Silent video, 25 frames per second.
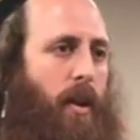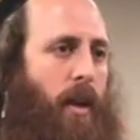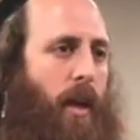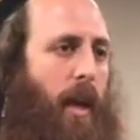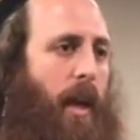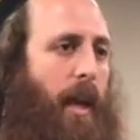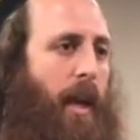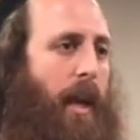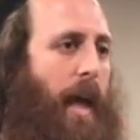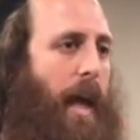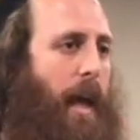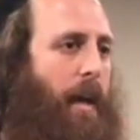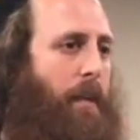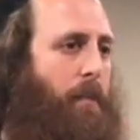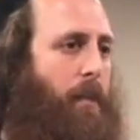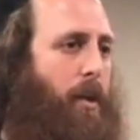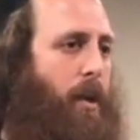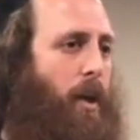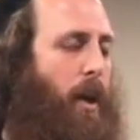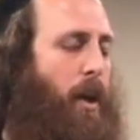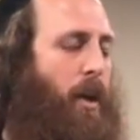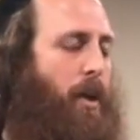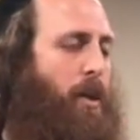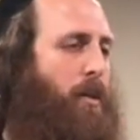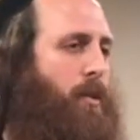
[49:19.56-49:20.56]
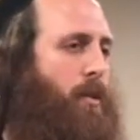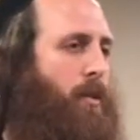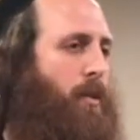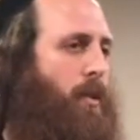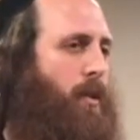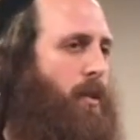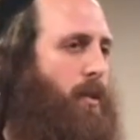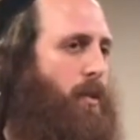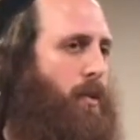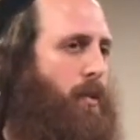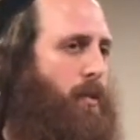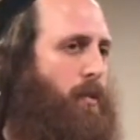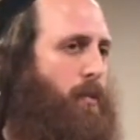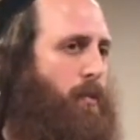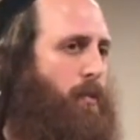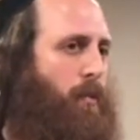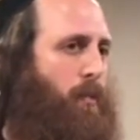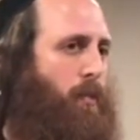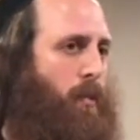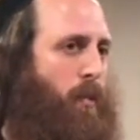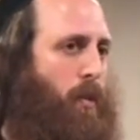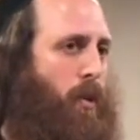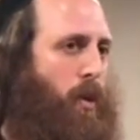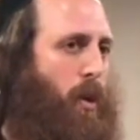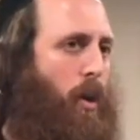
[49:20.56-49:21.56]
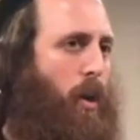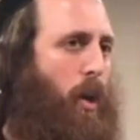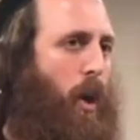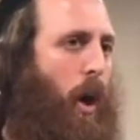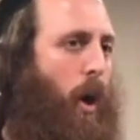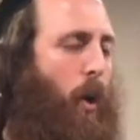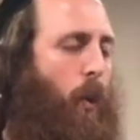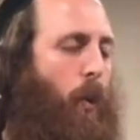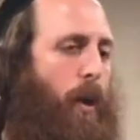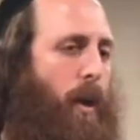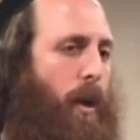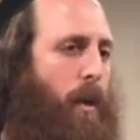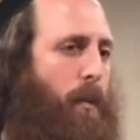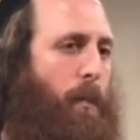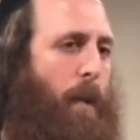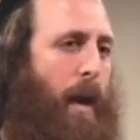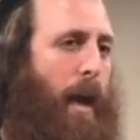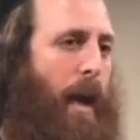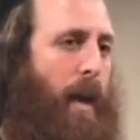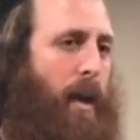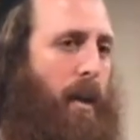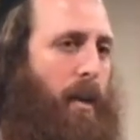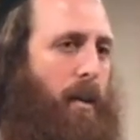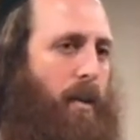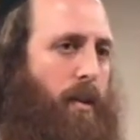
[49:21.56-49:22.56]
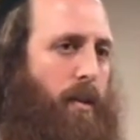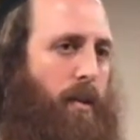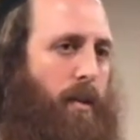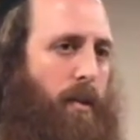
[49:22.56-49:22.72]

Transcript: and I'm not going back.